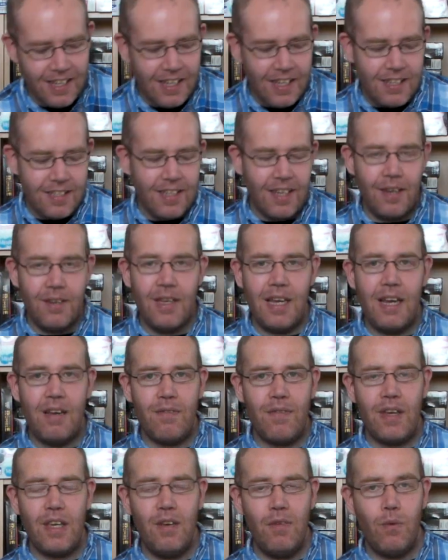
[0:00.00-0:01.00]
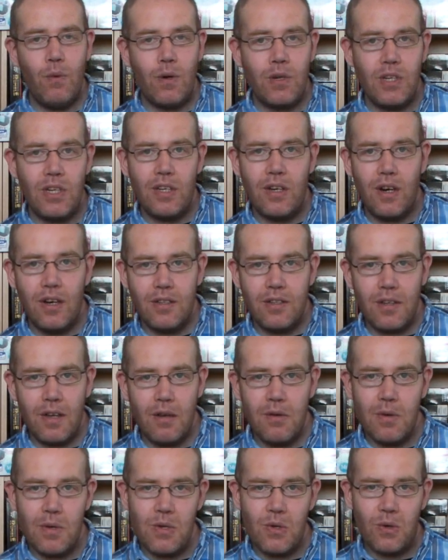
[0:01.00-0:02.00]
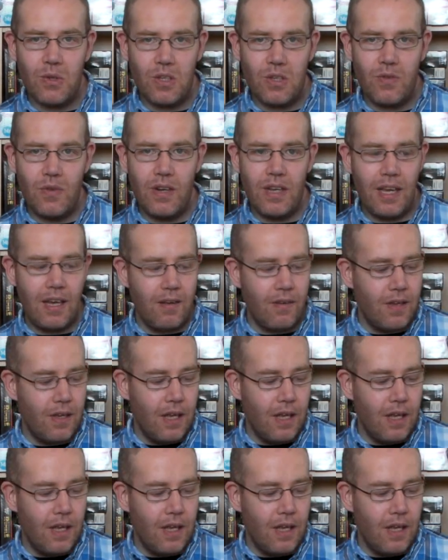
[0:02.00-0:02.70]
So yeah, thank you for watching, guys. Hope you enjoyed this video.